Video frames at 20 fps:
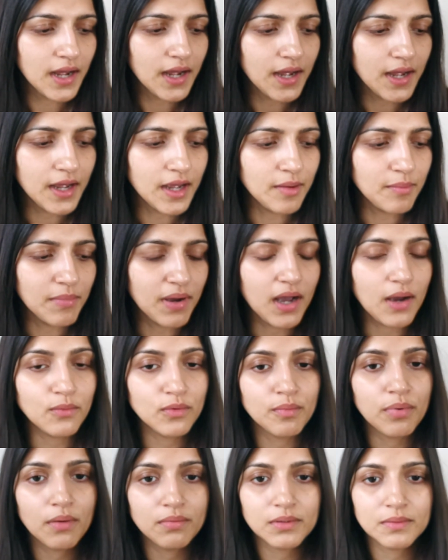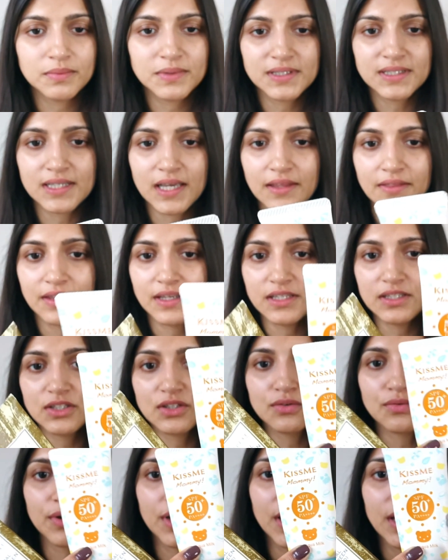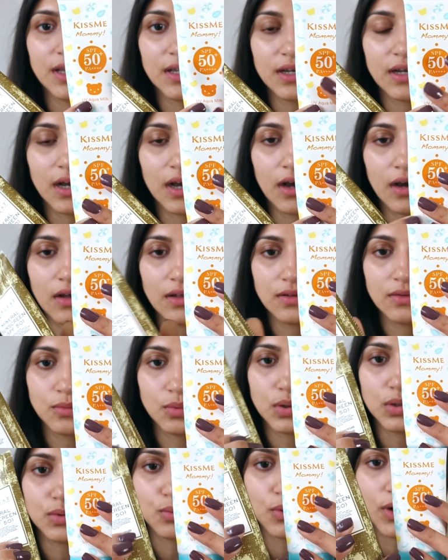I would probably say these three would